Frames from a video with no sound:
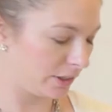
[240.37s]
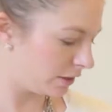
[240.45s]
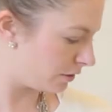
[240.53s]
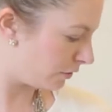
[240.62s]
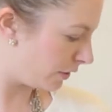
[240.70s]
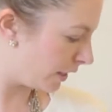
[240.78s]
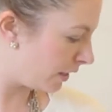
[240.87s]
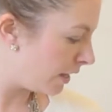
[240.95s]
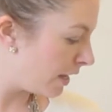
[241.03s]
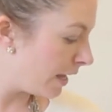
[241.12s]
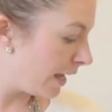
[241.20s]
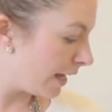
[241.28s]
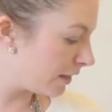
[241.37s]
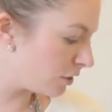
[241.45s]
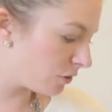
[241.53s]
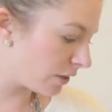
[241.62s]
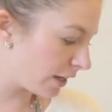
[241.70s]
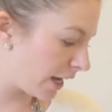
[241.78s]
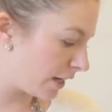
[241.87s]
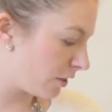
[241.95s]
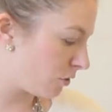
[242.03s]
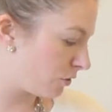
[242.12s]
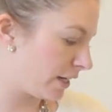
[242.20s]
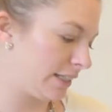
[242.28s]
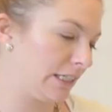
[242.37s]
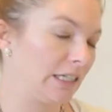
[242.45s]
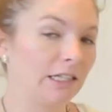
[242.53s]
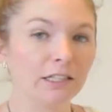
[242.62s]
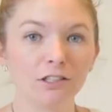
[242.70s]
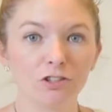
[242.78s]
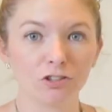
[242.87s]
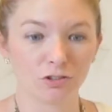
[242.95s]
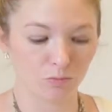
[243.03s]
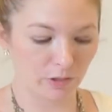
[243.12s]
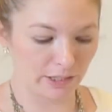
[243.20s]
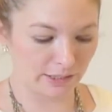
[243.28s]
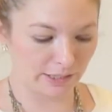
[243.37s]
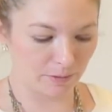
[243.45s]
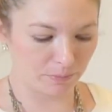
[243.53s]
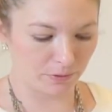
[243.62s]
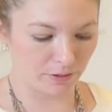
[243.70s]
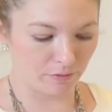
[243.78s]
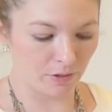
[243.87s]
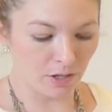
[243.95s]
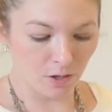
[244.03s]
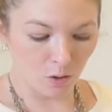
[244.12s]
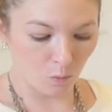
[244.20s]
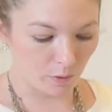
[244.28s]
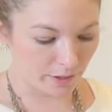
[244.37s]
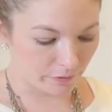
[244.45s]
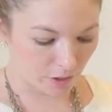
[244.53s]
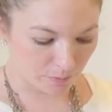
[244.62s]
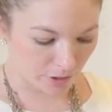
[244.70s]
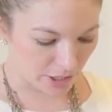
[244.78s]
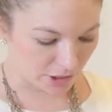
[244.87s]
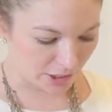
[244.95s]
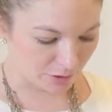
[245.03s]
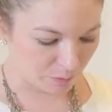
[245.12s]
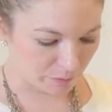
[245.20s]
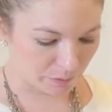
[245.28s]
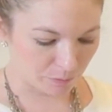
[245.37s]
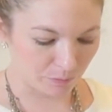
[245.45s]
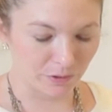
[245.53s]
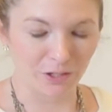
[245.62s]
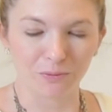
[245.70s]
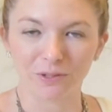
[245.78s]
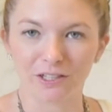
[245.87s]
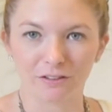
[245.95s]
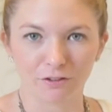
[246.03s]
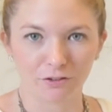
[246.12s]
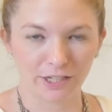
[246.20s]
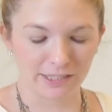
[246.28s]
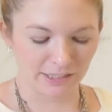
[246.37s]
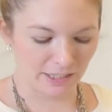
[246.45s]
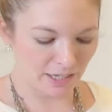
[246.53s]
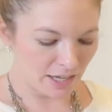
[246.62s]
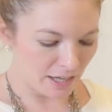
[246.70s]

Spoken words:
including, and then you can kind of go crazy. And this is just one example of one of our projects where we, went a little crazy.